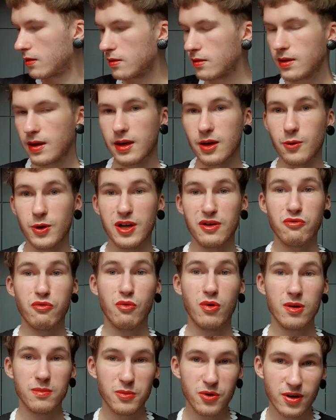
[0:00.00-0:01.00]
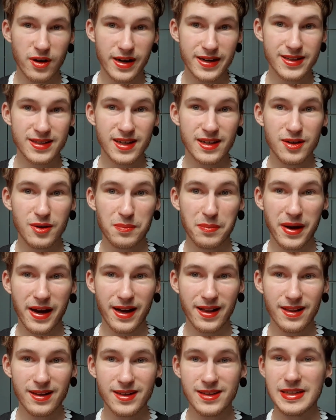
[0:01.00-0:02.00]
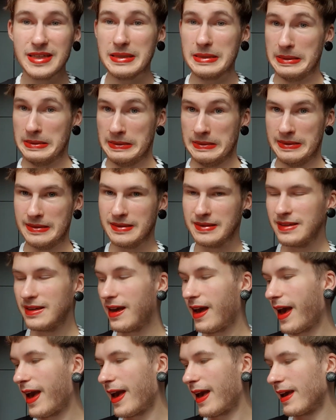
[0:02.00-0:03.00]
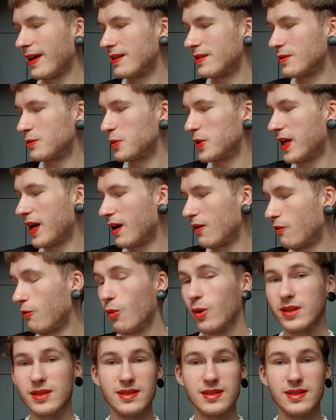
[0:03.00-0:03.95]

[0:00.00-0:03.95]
Okay, we have one more eyeshadow palette, and we have one